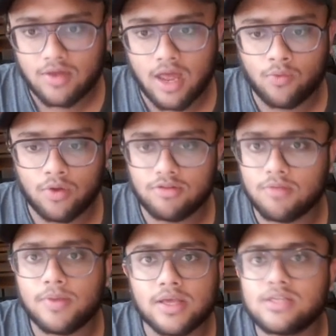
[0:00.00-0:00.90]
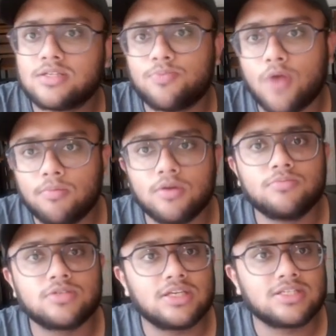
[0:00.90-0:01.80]
and one of the biggest
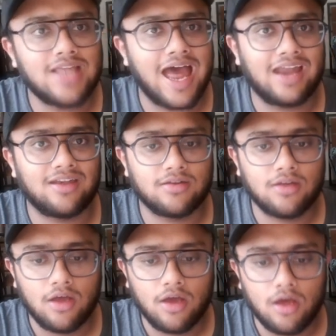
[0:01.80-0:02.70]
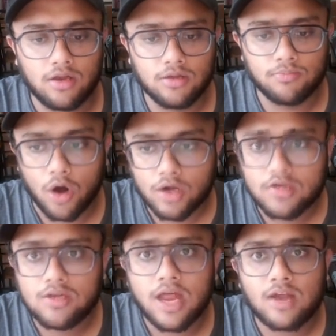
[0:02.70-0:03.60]
problems, is that the
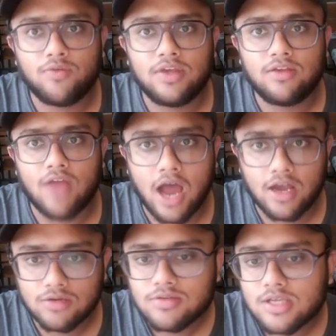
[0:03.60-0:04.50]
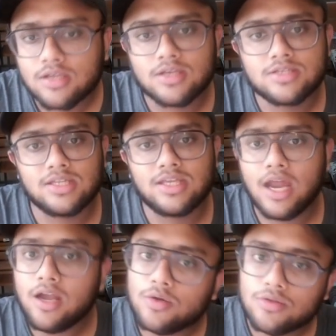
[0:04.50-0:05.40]
model that we are using is the
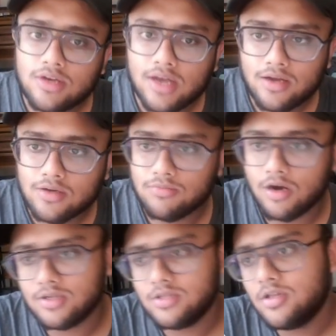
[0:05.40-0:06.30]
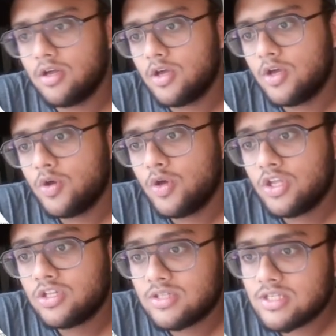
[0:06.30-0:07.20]
Gait 2392 model.
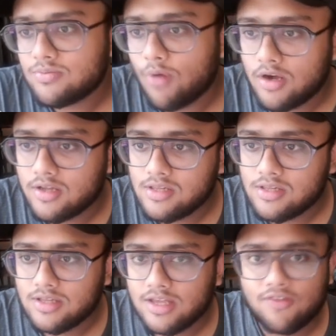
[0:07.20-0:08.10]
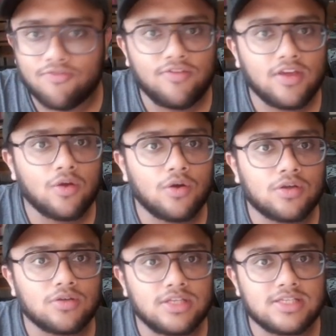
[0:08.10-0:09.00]
This model, if we go to
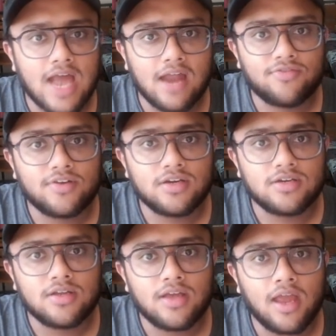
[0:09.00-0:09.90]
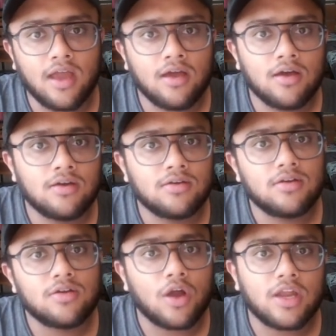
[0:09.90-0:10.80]
the
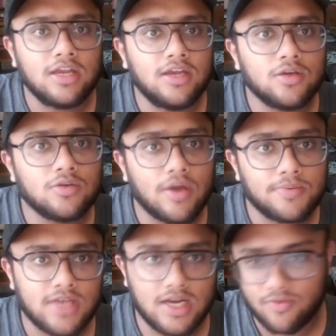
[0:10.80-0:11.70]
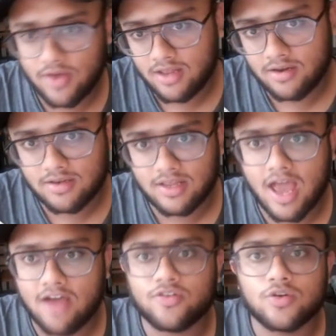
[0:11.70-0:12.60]
stanford.edu website where they
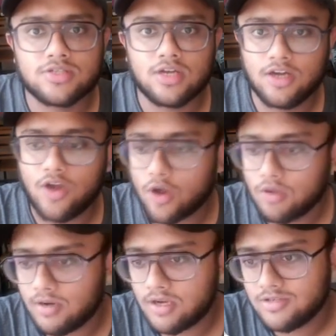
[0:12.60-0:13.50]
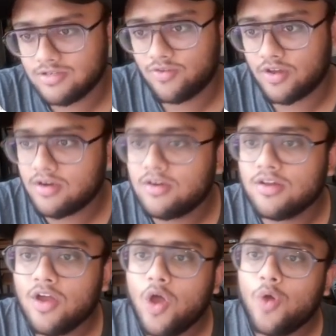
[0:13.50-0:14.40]
have hosted the documentation for it,
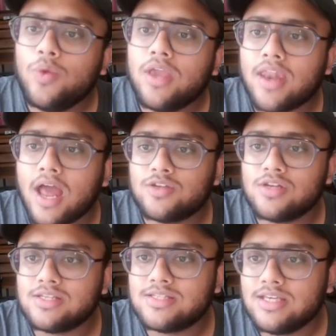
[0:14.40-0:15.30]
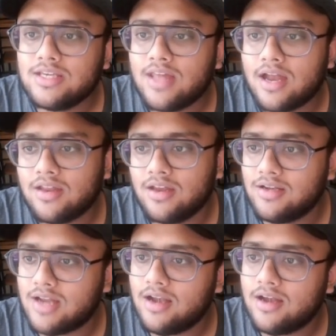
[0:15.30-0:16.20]
we can actually see that the
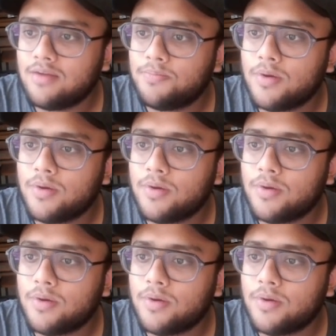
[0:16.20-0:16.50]
intended